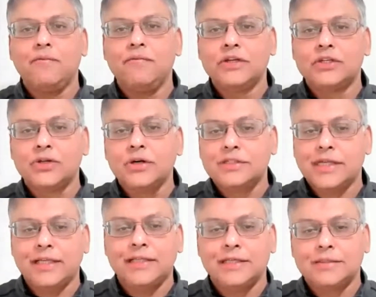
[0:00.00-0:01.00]
we should
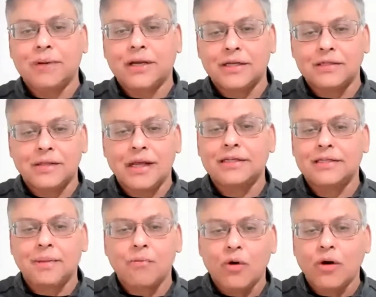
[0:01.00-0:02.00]
say this, because, and
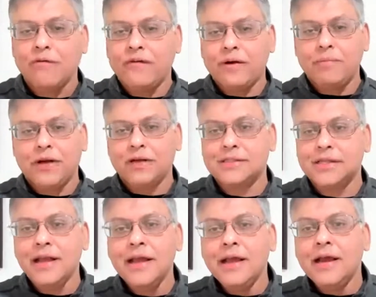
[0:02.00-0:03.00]
say more of it, because
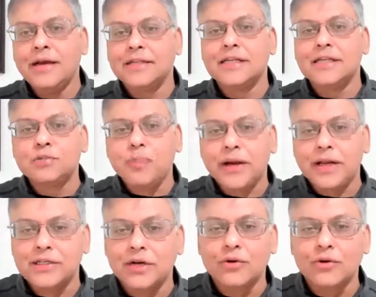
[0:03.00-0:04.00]
it is
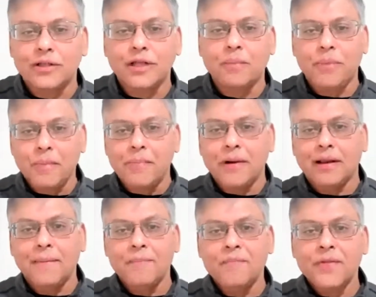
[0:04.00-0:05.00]
inspiration to other
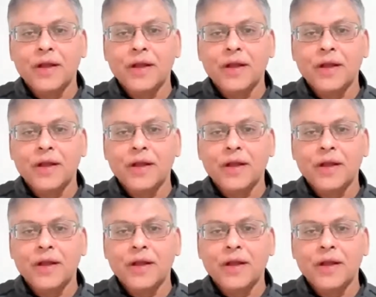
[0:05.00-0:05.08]
people